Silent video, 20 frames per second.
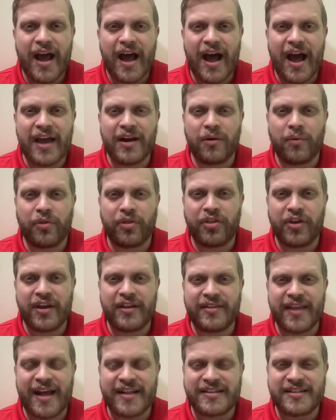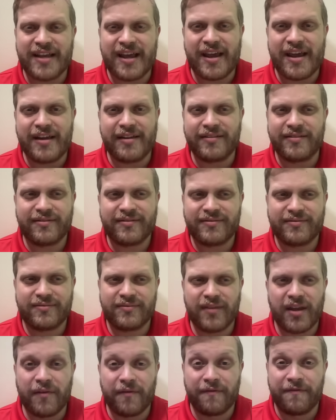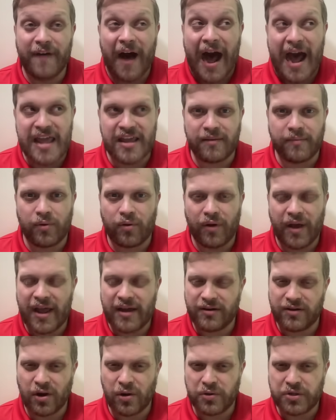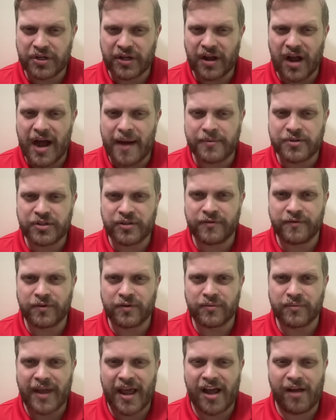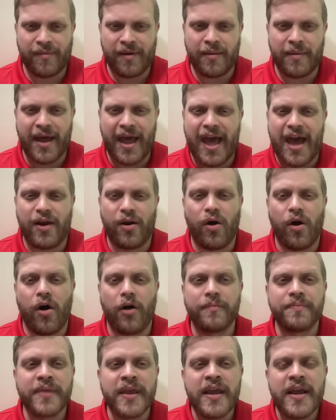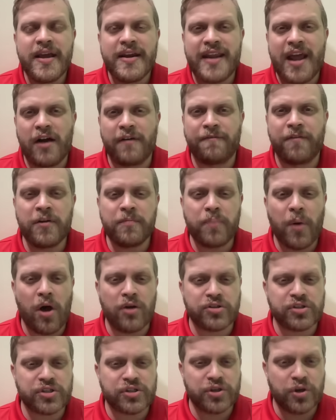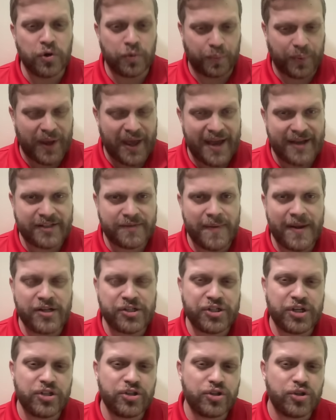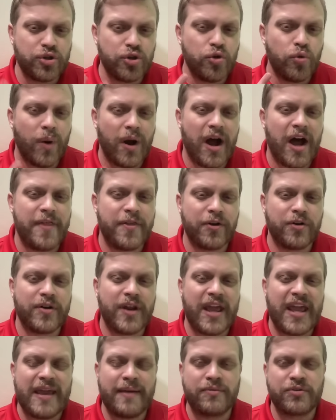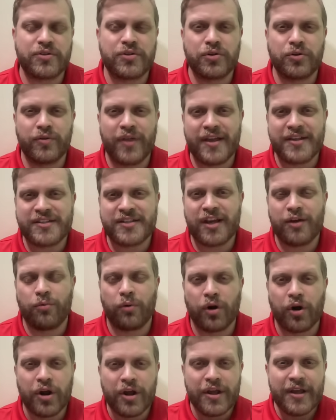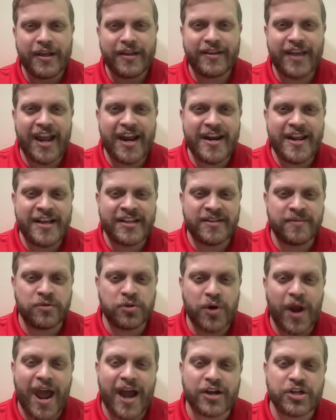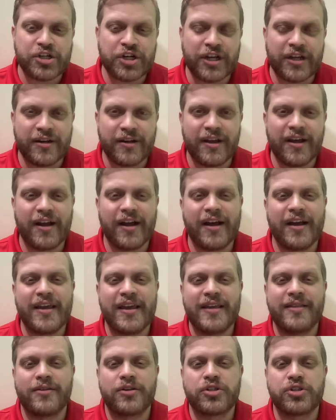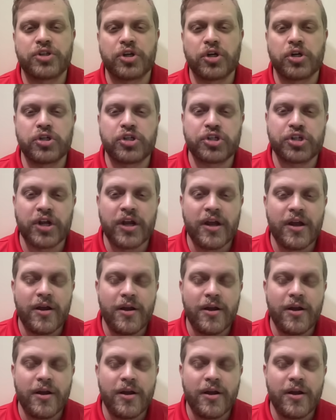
I don't think that's a viable head coaching option for Alabama at all. Now, Football Scoop has mentioned two other names who they said were gaining some traction in the search.